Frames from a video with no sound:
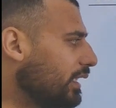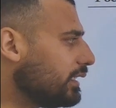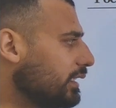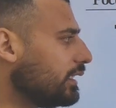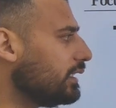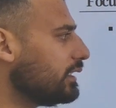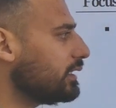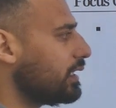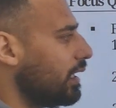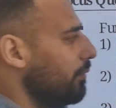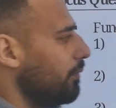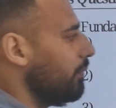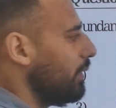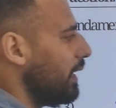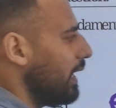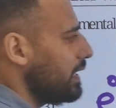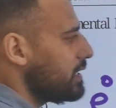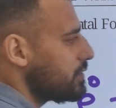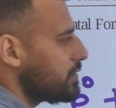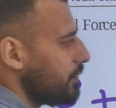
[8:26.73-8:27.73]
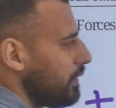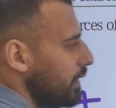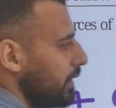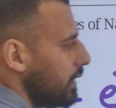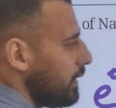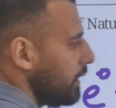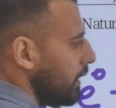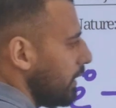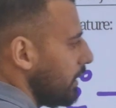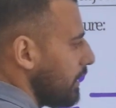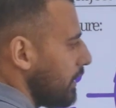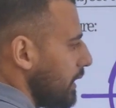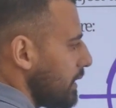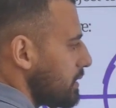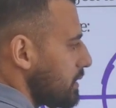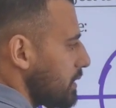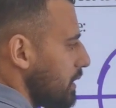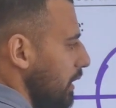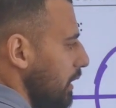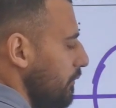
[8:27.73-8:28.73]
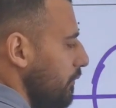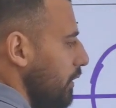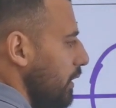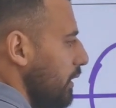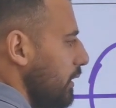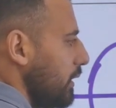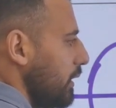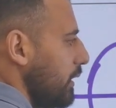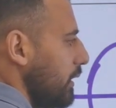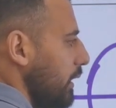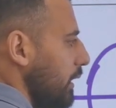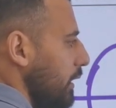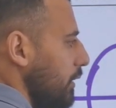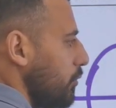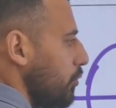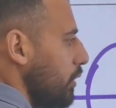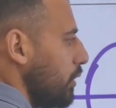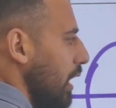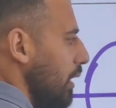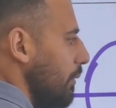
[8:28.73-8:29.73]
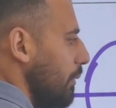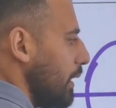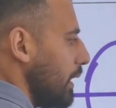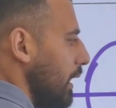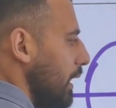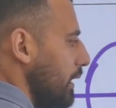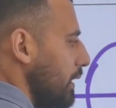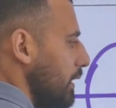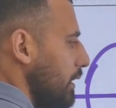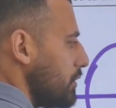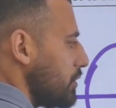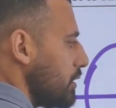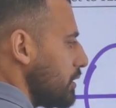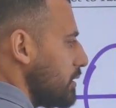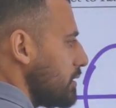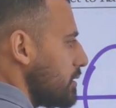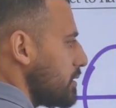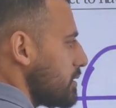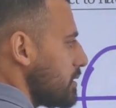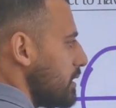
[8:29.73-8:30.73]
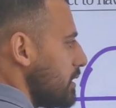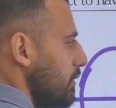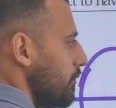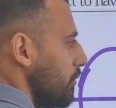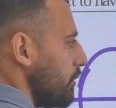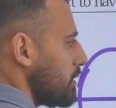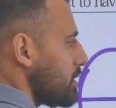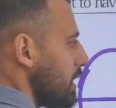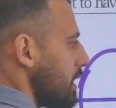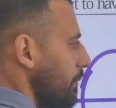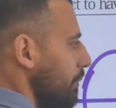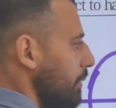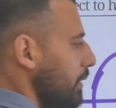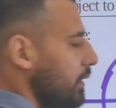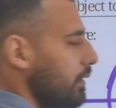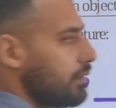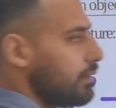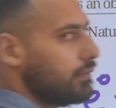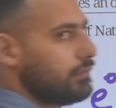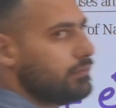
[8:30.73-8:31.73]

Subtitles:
it combines with it, it gets converted into gamma radiations. See what is happening?